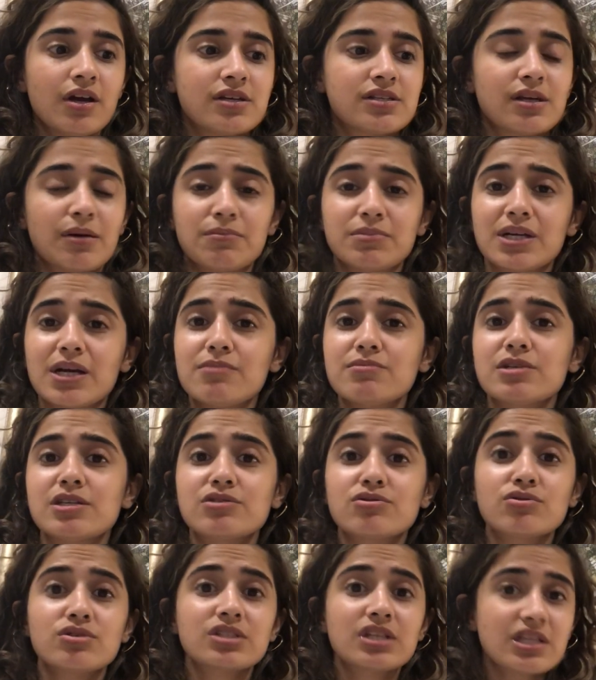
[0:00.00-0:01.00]
Sometimes
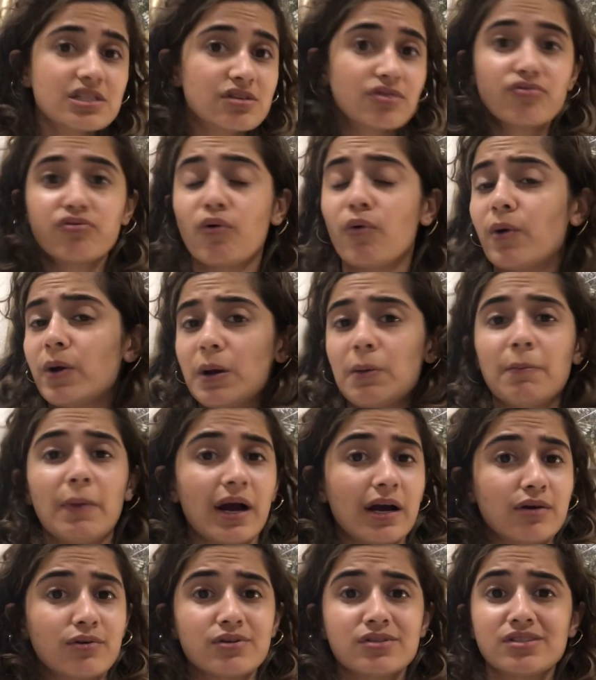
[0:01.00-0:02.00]
there's no sense of forward and
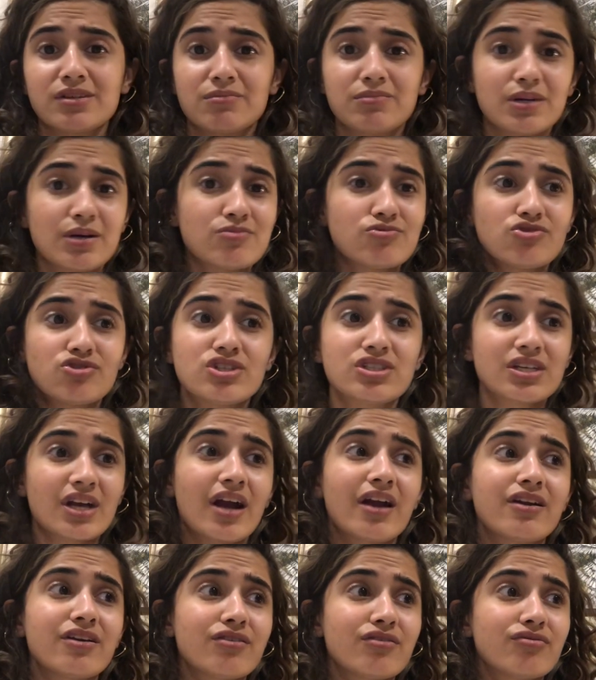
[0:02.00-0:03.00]
backwards. Sometimes you're just
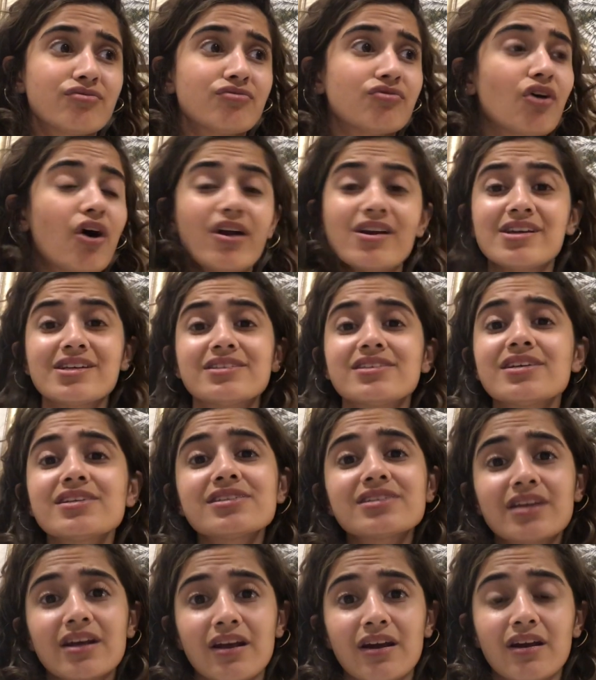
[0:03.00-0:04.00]
kind of not
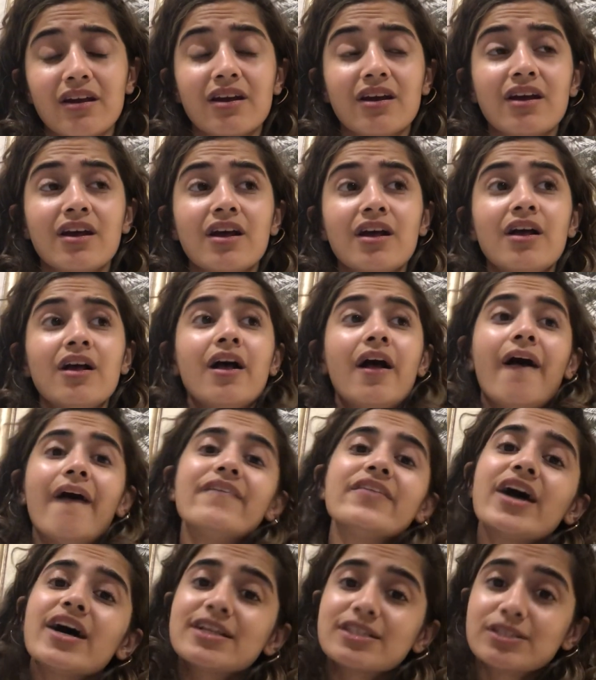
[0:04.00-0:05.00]
existing.
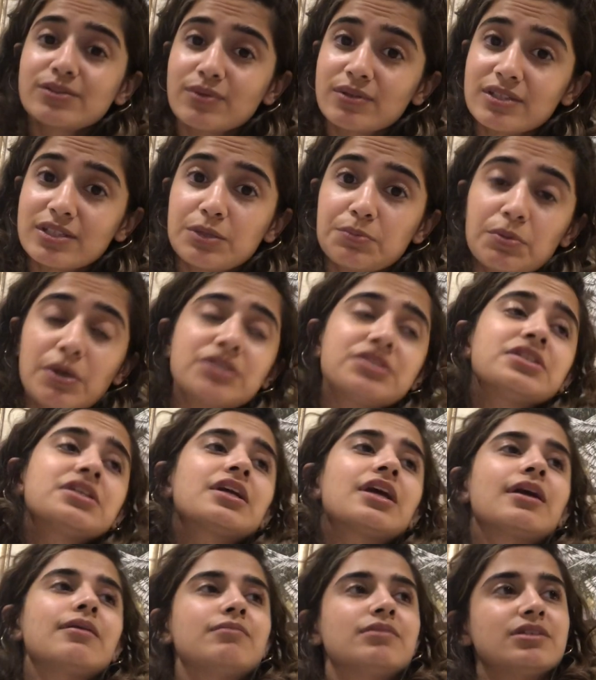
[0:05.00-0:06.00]
And that's when the
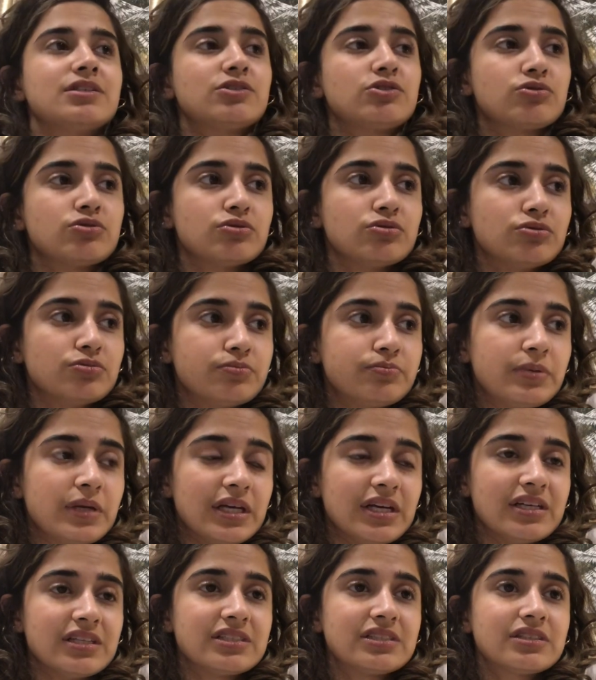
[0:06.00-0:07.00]
depression came into
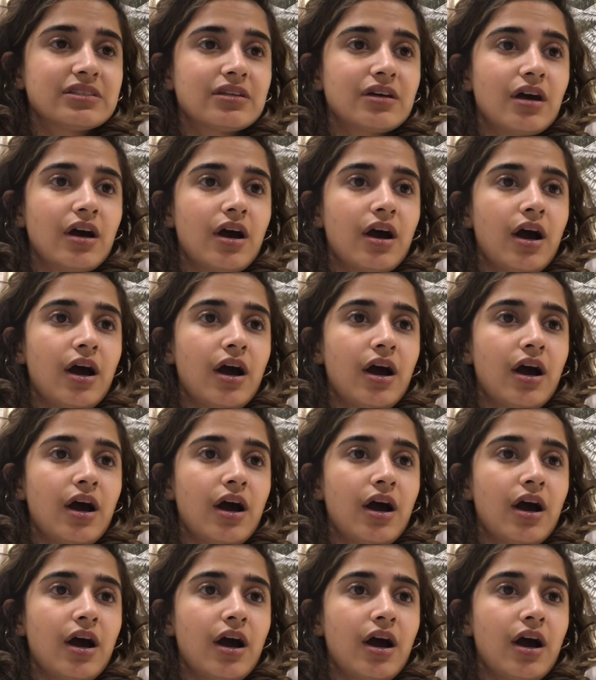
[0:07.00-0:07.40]
place.